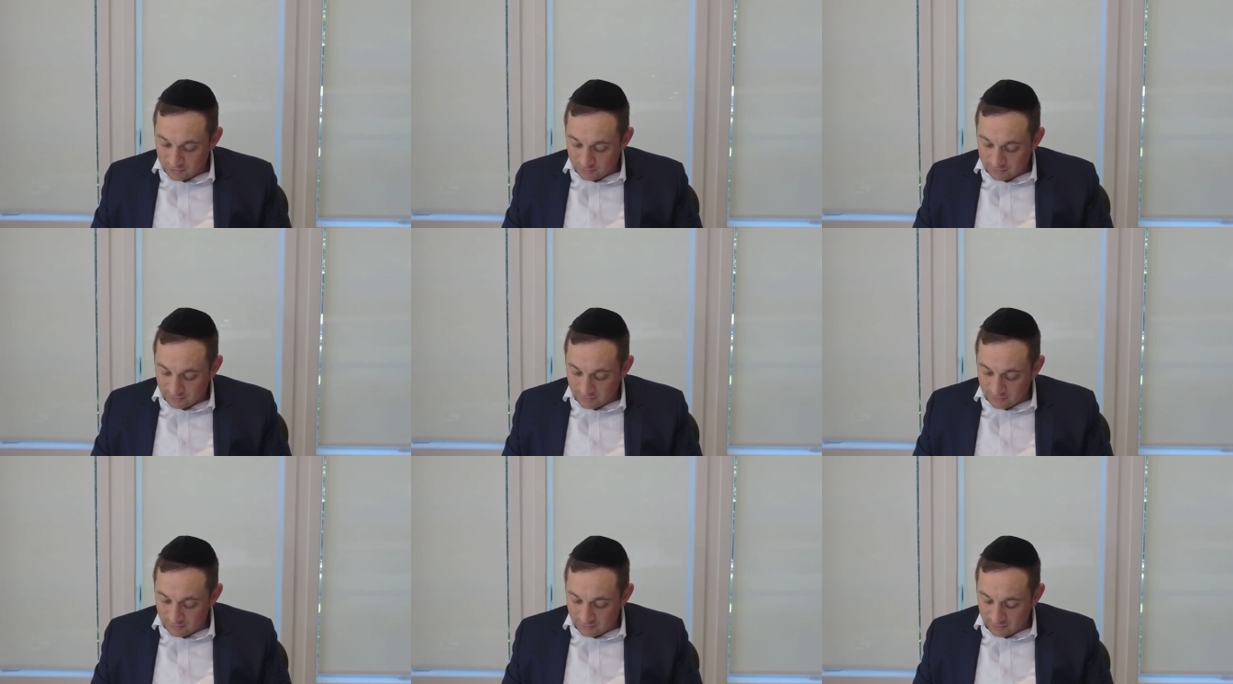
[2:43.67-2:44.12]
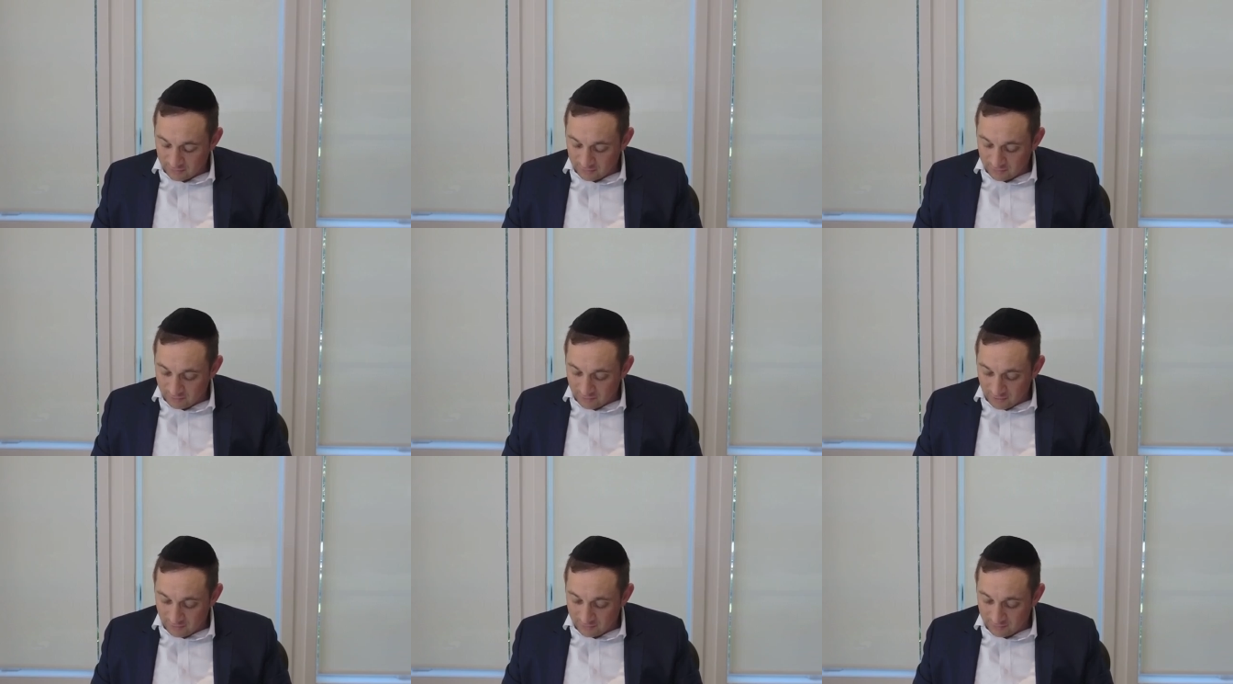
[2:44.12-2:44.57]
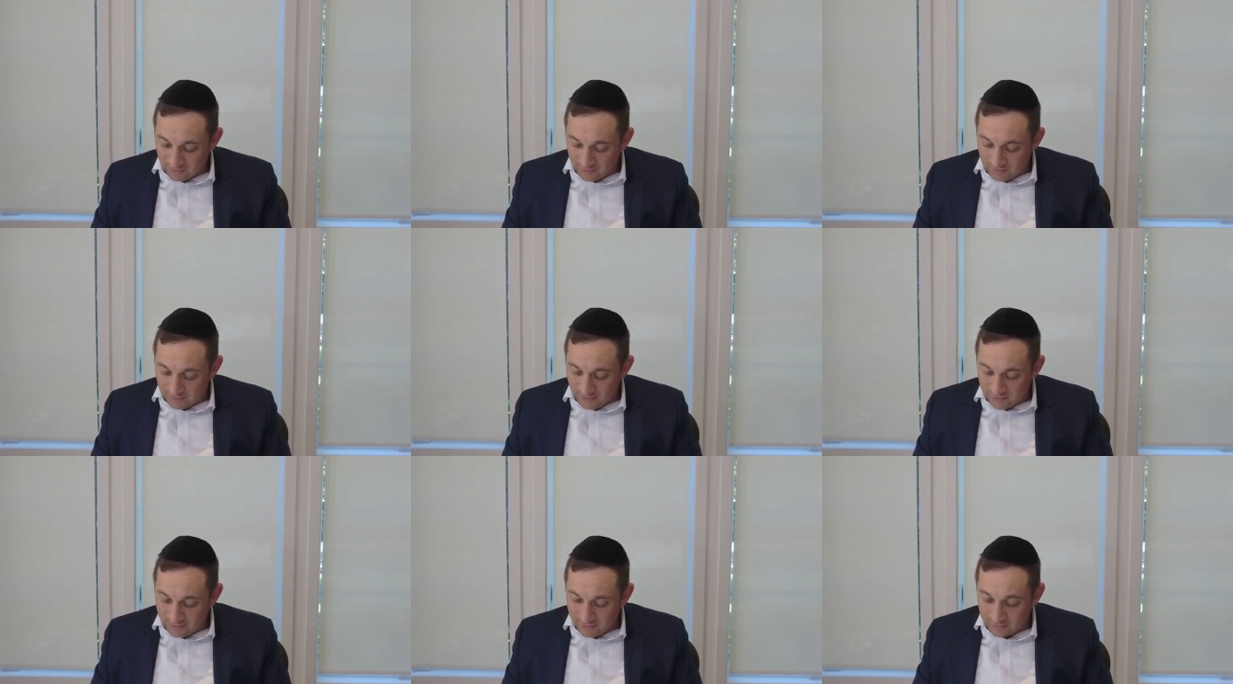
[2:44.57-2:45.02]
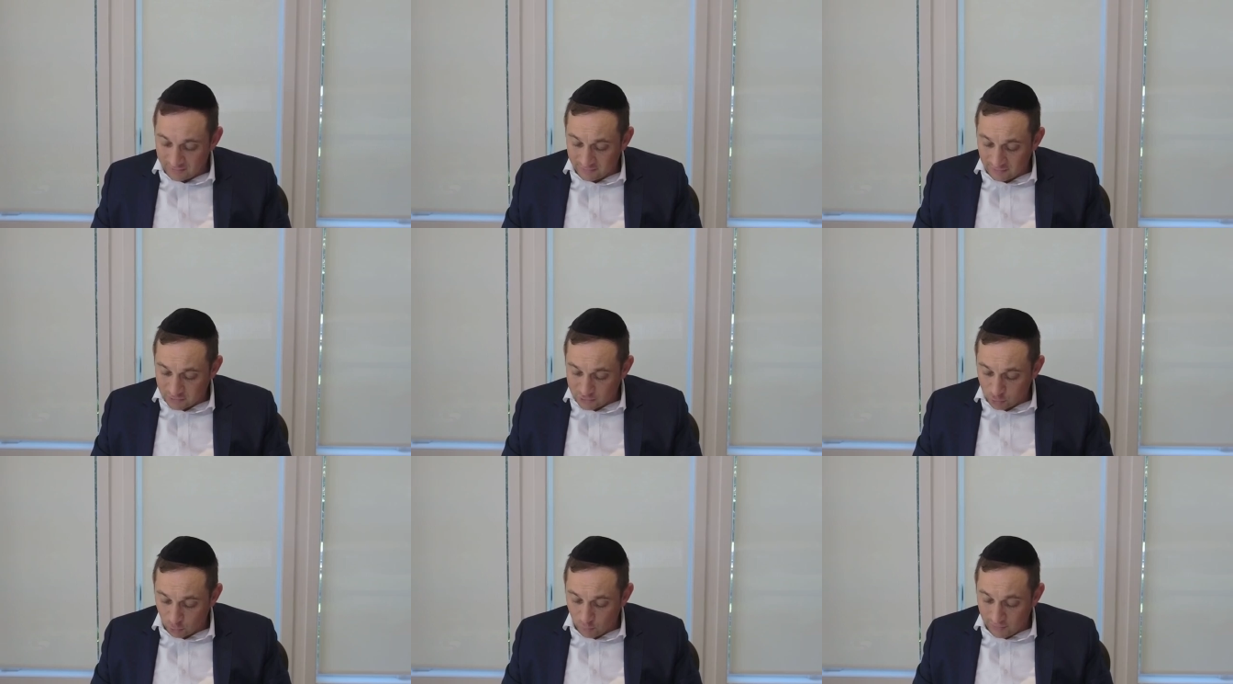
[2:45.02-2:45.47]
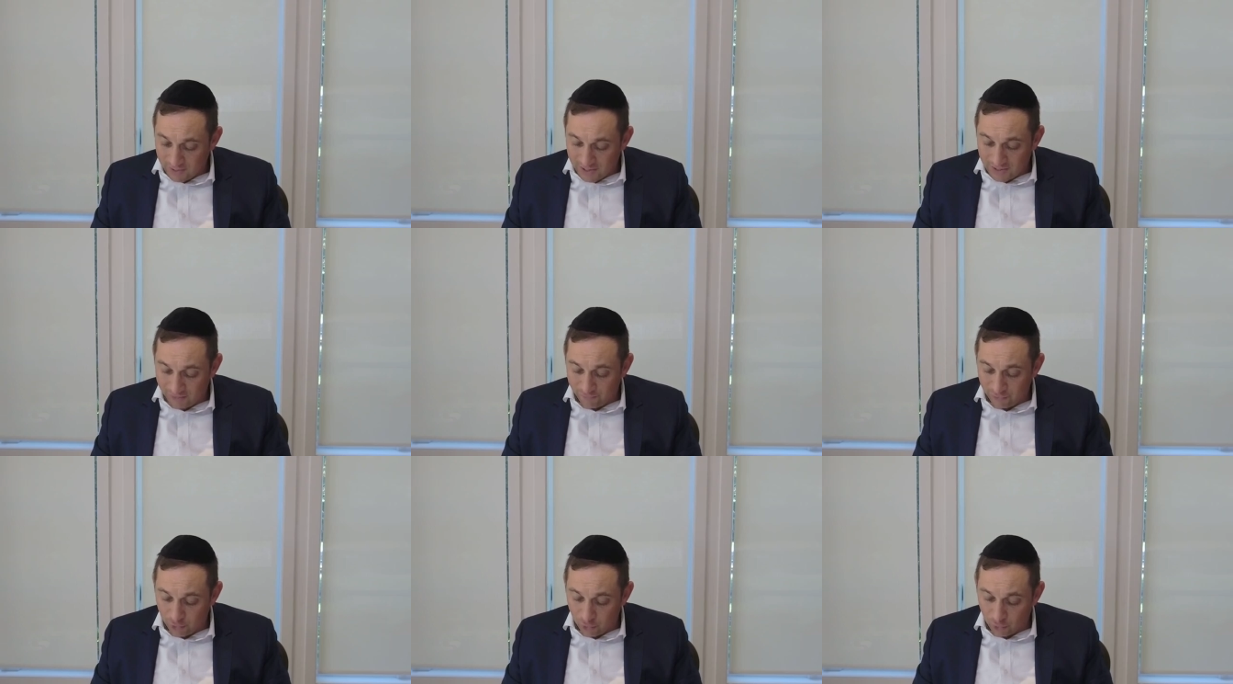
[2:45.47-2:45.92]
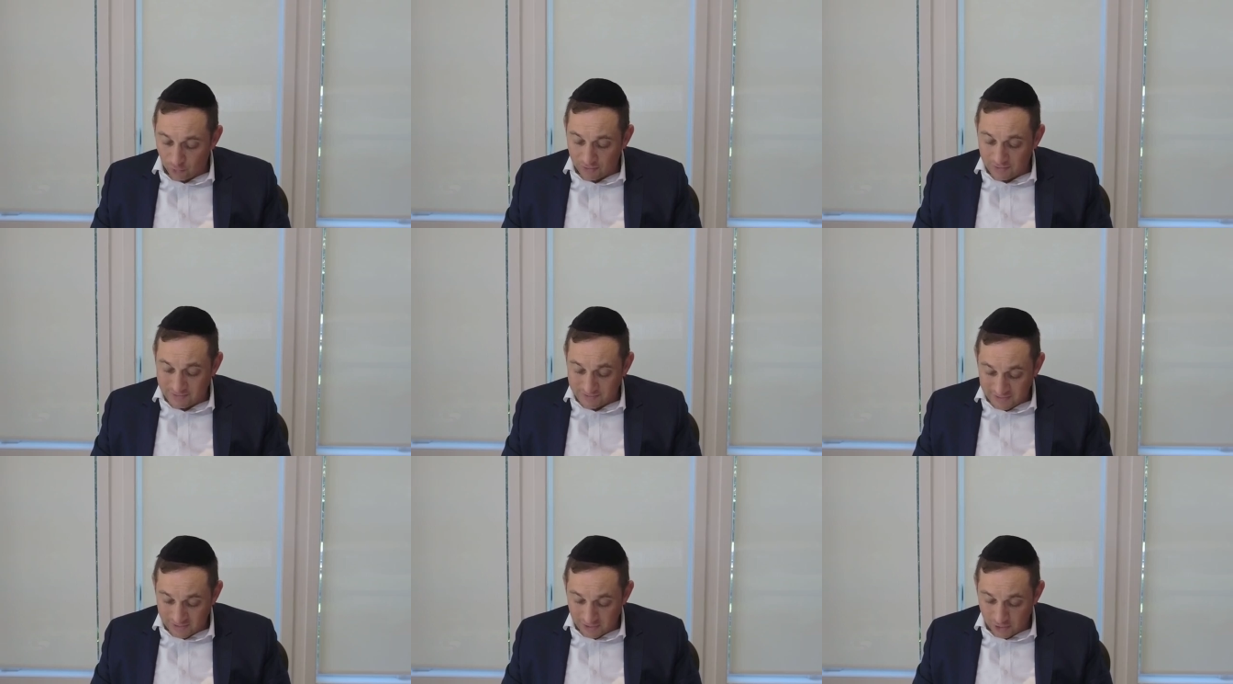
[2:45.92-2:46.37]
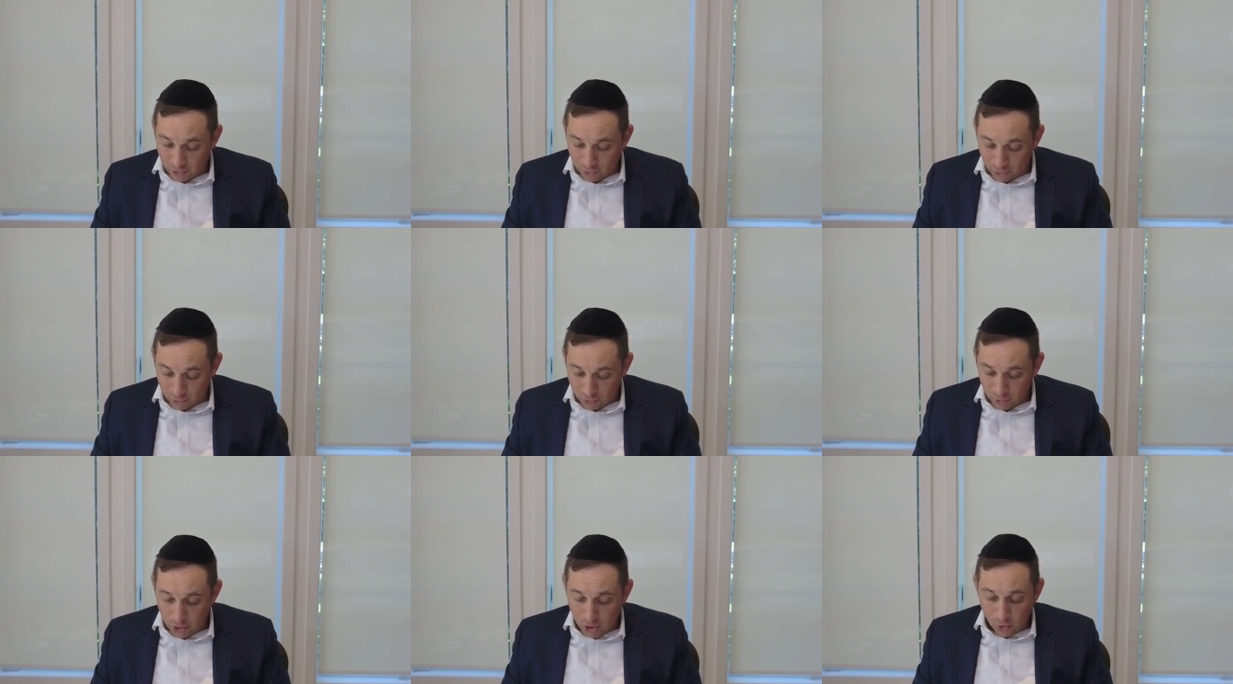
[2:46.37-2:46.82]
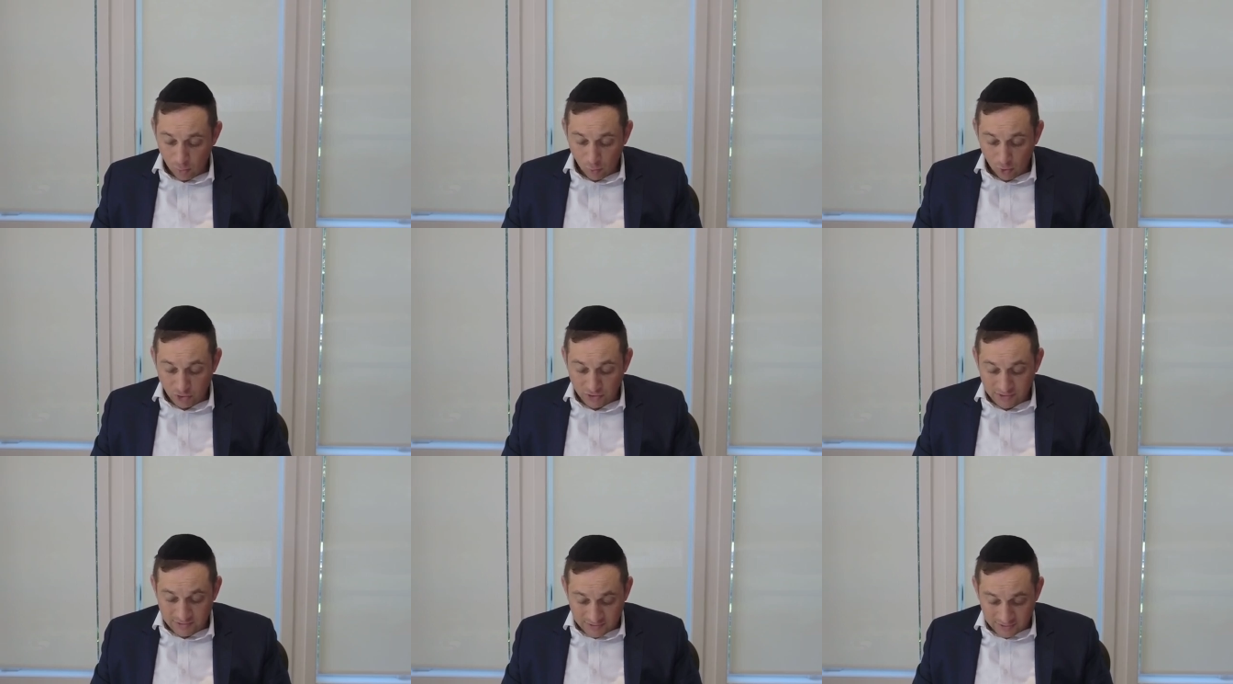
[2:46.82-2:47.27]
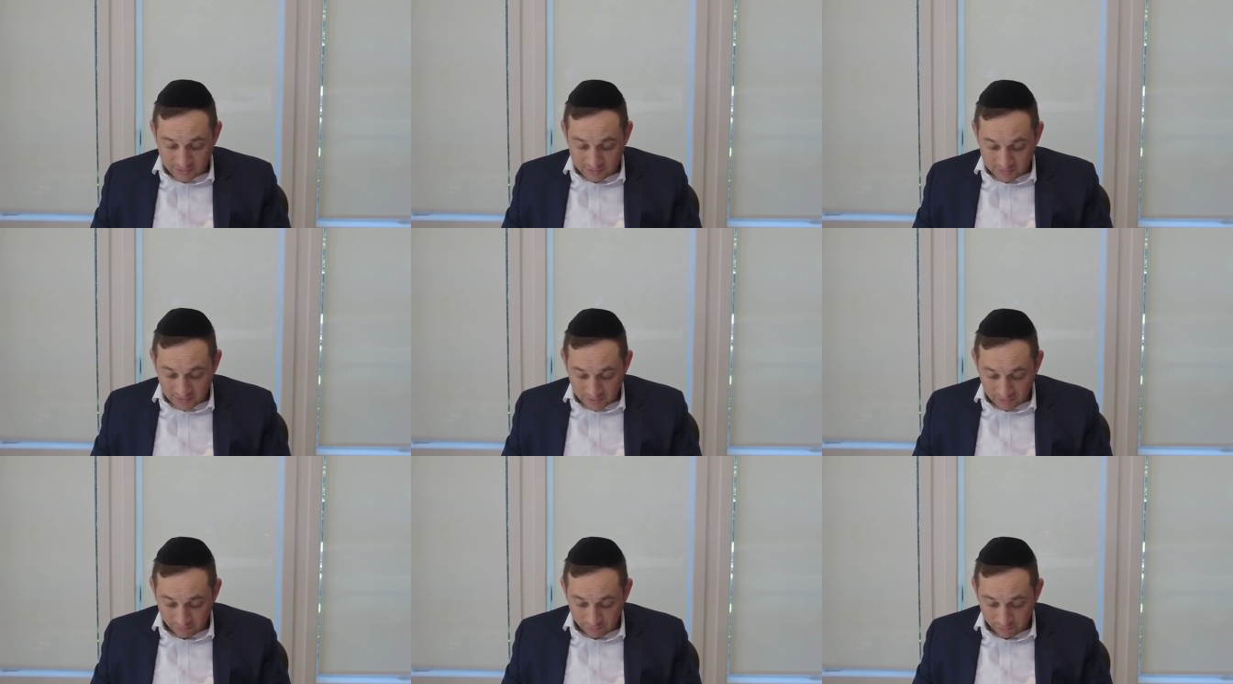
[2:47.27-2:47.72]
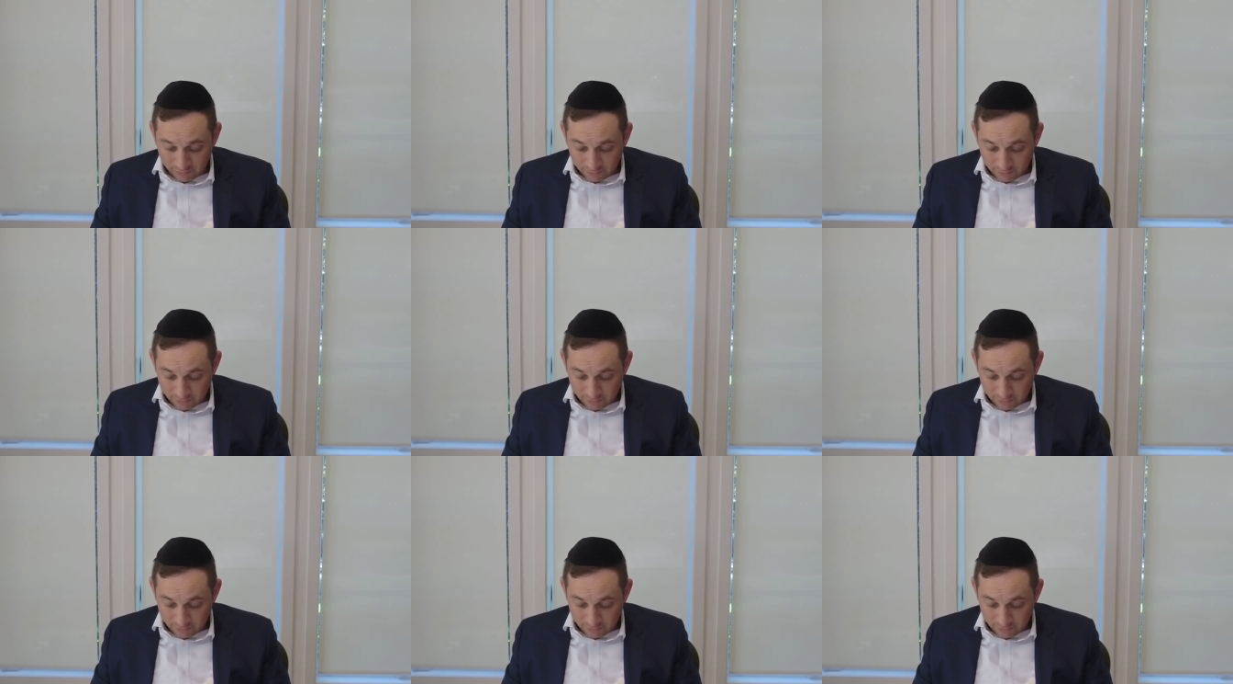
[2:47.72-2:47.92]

Uh, and, and, so we have your aseo, which is six kav.